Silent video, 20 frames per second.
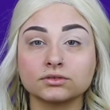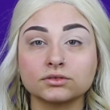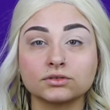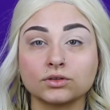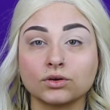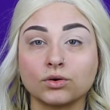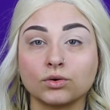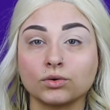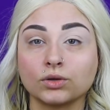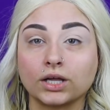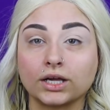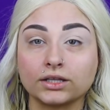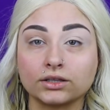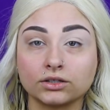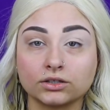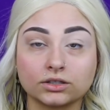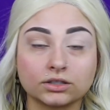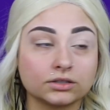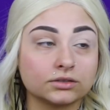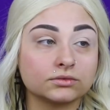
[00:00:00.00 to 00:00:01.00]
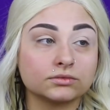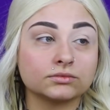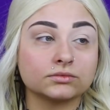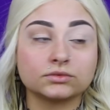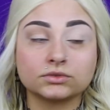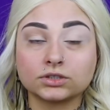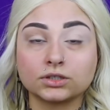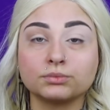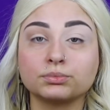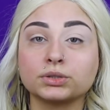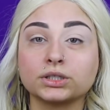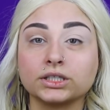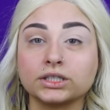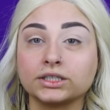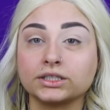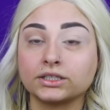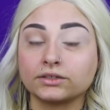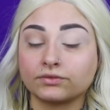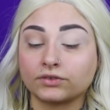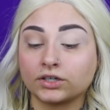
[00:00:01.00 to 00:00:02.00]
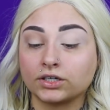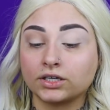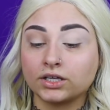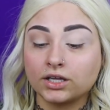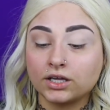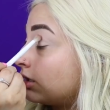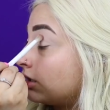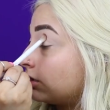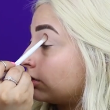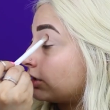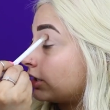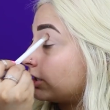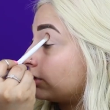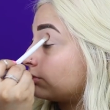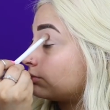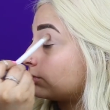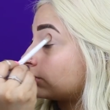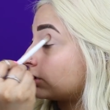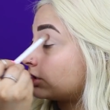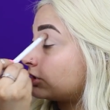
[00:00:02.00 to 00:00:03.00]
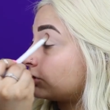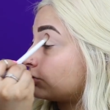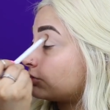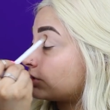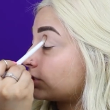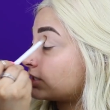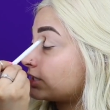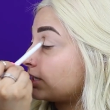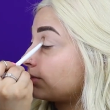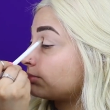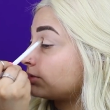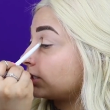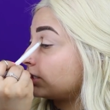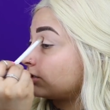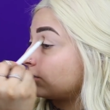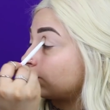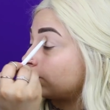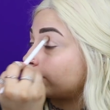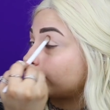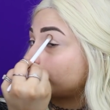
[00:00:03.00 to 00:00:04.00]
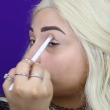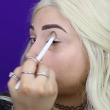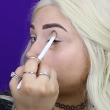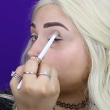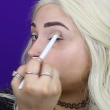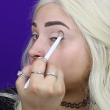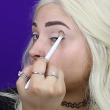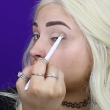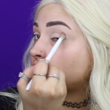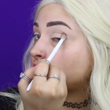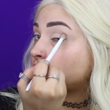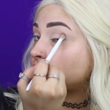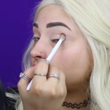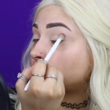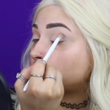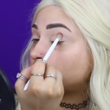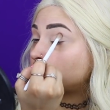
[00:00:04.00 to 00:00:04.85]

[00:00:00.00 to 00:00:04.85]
the whole eye look completely different. All right, we're gonna do the same thing over here.